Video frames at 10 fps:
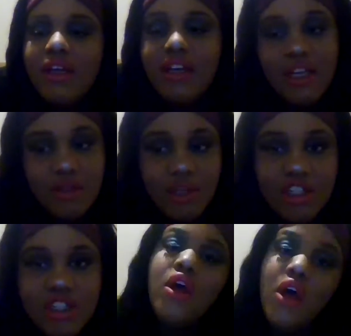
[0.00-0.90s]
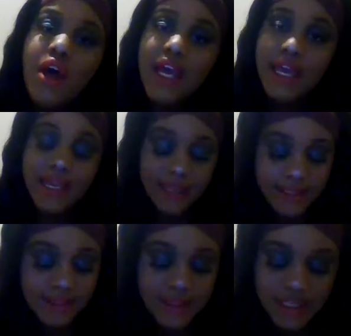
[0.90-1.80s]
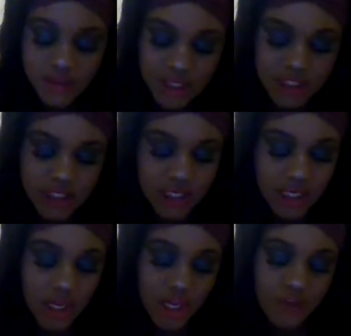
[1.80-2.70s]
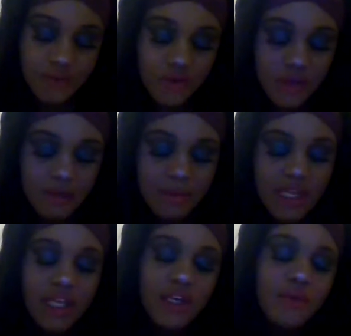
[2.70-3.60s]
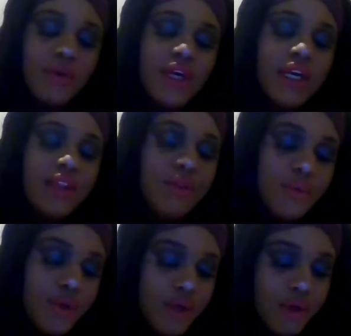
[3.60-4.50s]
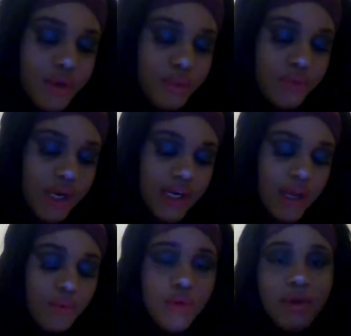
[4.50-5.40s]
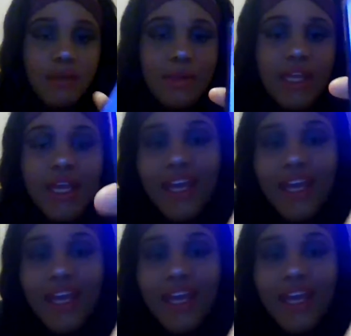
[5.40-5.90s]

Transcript: Next question. Okay, next question. If you could be anywhere in the world right now, where would it be?